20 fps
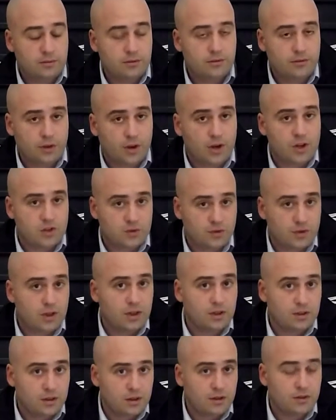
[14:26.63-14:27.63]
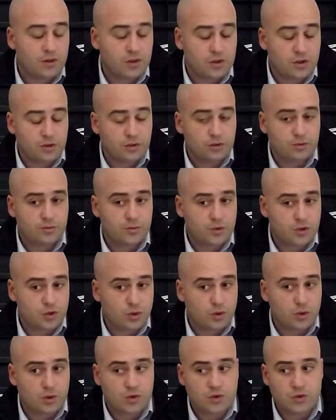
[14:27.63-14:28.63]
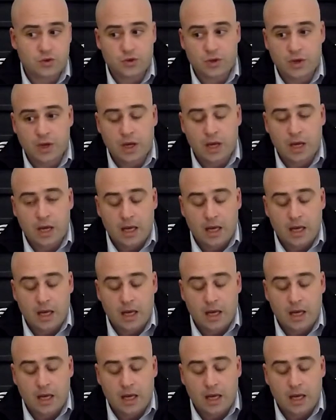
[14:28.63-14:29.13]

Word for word: philosophy in the original source.